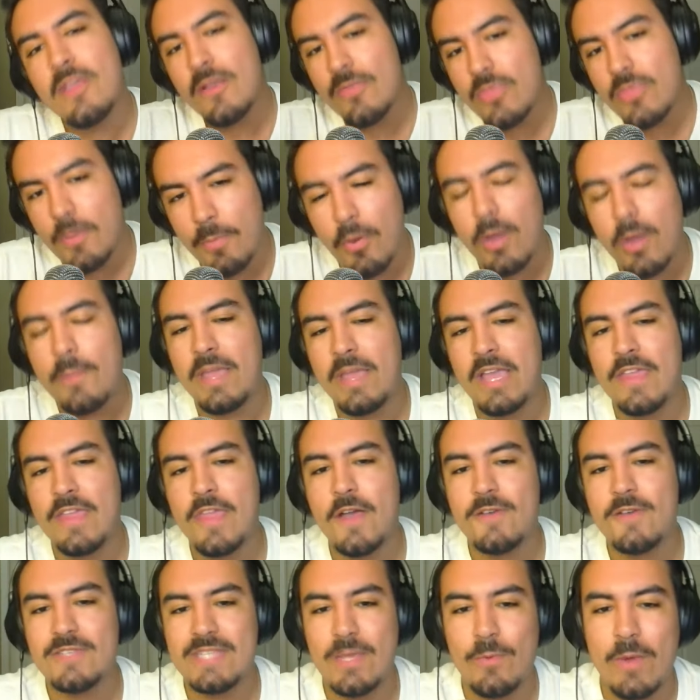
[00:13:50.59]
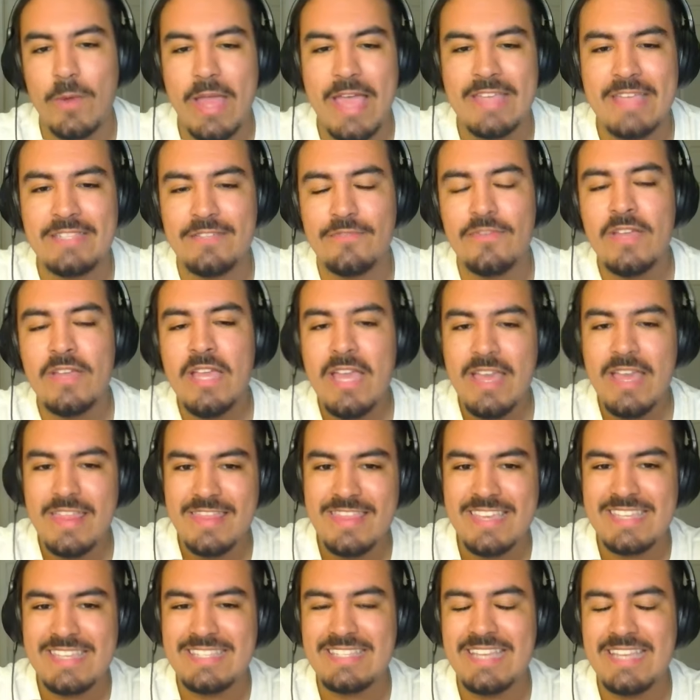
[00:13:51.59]
The point being, though, is that as of
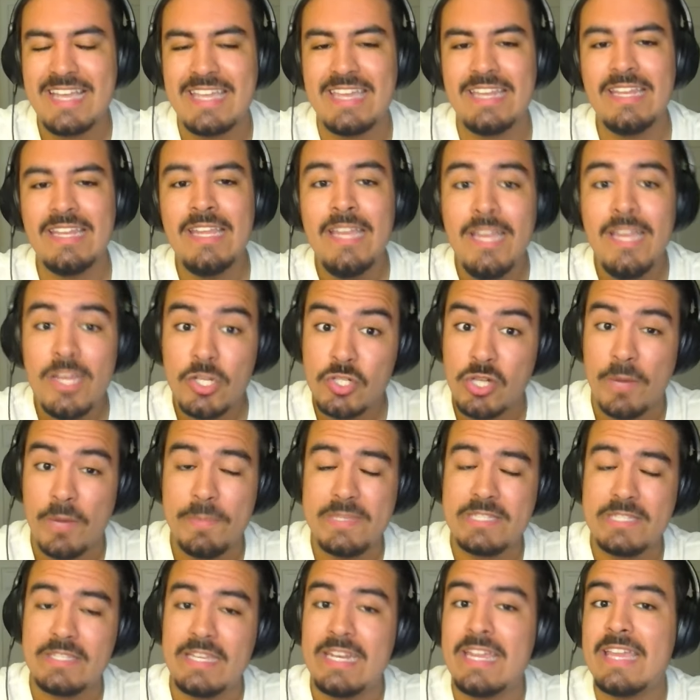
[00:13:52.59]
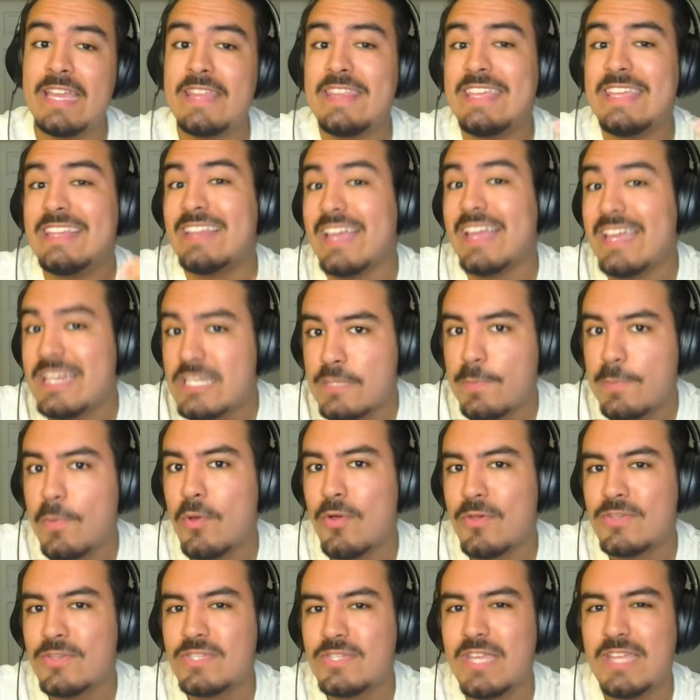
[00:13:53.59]
this second, Trump is leading in the latest
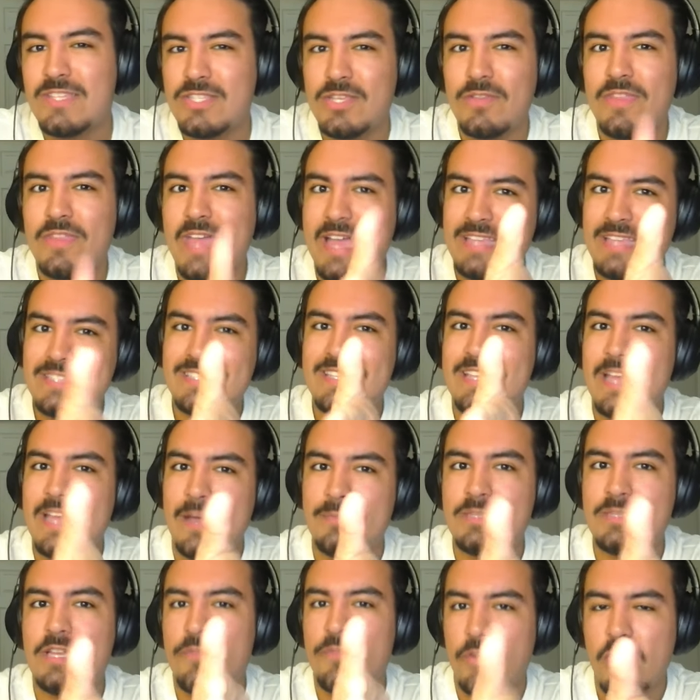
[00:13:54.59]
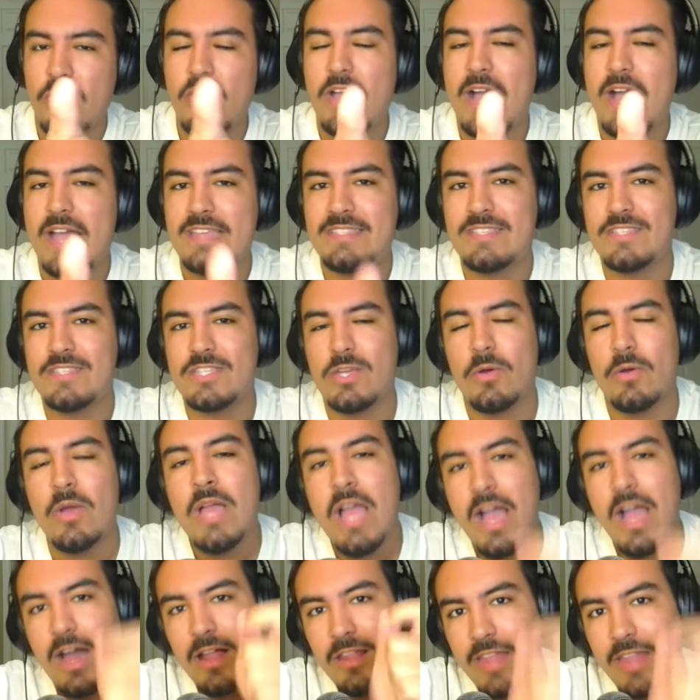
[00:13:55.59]
polls. And so that's the update for you guys. And so
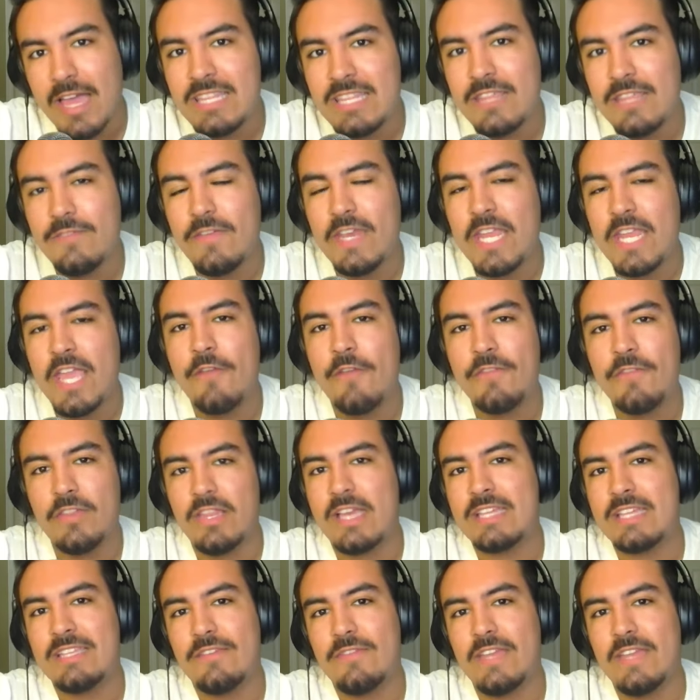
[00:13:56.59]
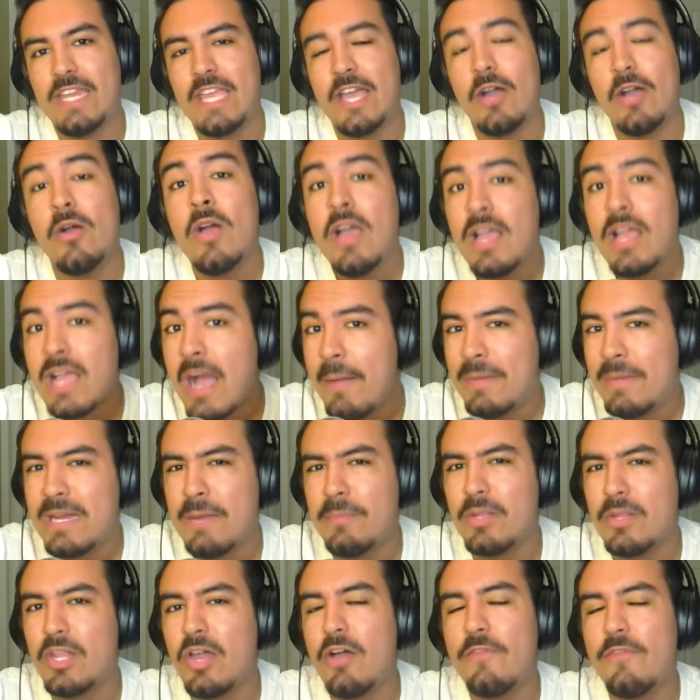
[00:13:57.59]
I uh, like the video. If you like the video, comment down
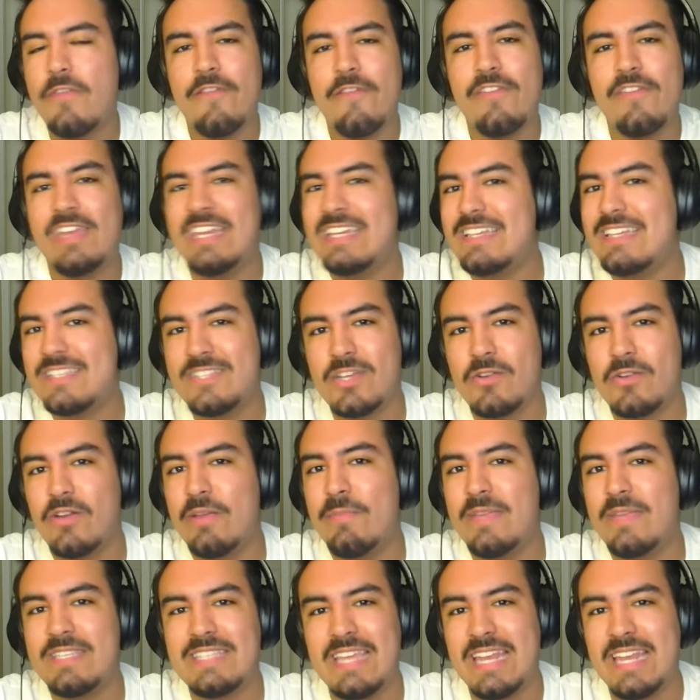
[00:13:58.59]
below if you have any disagreements.